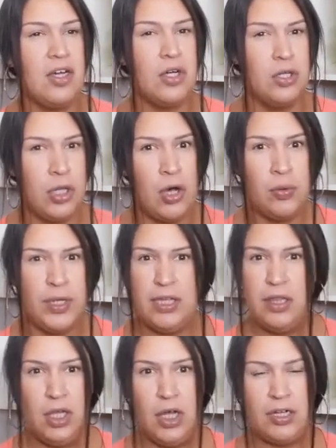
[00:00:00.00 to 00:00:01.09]
glowy
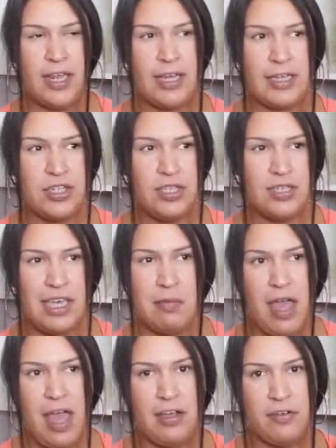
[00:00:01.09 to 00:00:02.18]
look. Like I just came
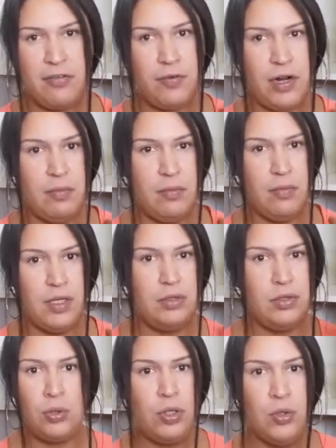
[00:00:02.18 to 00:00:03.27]
back from
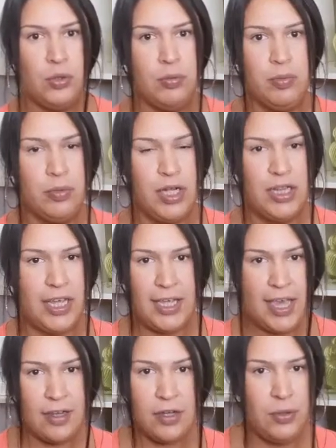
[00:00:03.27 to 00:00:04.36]
Tulum, like
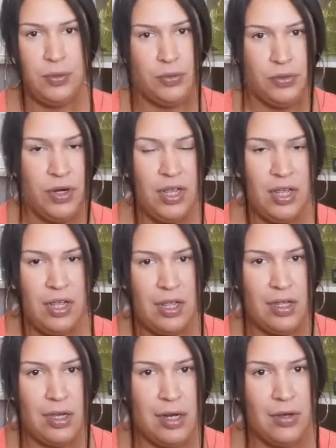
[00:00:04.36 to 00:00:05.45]
Cancun,
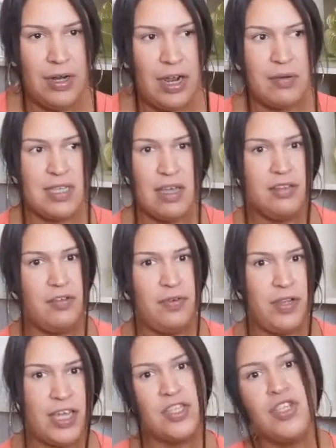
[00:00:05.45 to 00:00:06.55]
you know, and I was out there
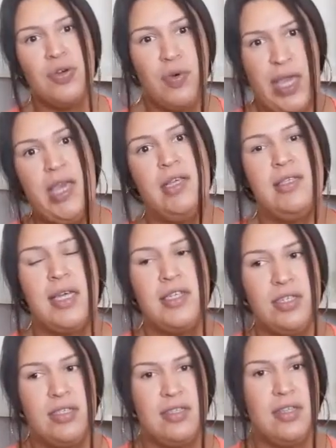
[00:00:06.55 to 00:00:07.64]
for like two weeks. I
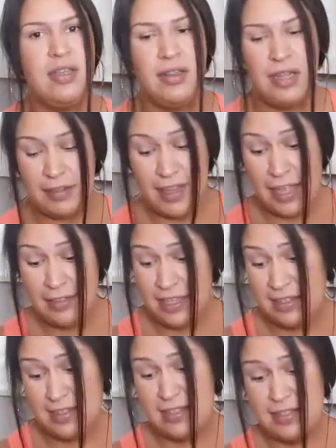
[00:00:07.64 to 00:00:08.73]
just, and that
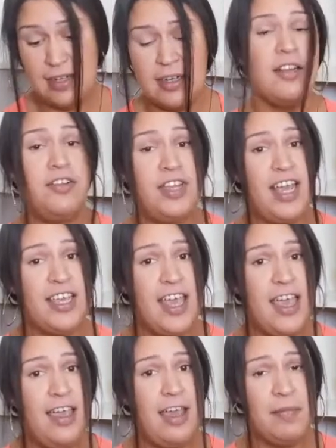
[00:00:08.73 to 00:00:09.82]
this is the color that I
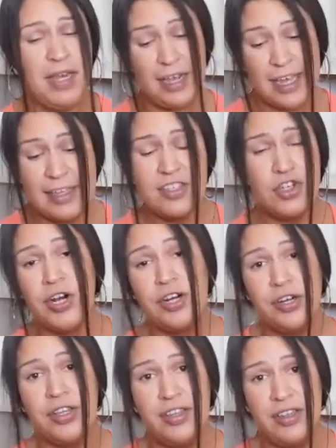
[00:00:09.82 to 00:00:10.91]
get. I mean, I get
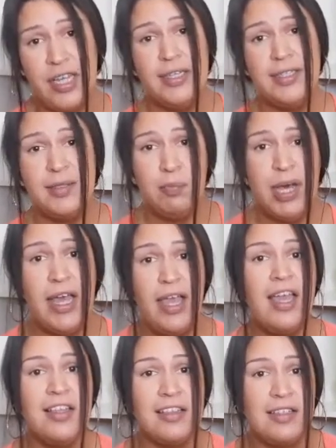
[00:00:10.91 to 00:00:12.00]
darker than this, but
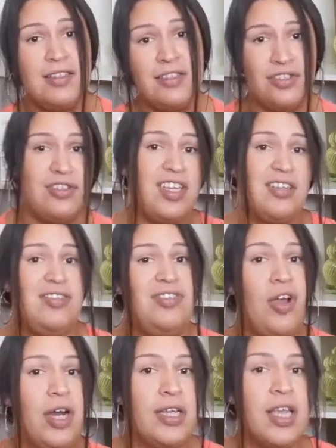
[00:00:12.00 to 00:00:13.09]
this is just like a
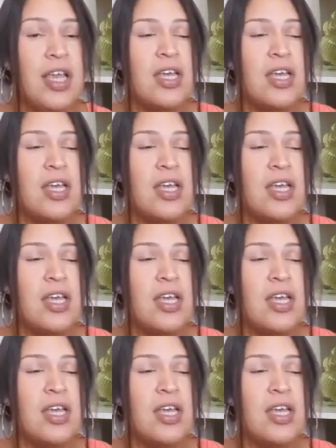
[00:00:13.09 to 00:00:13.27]
start.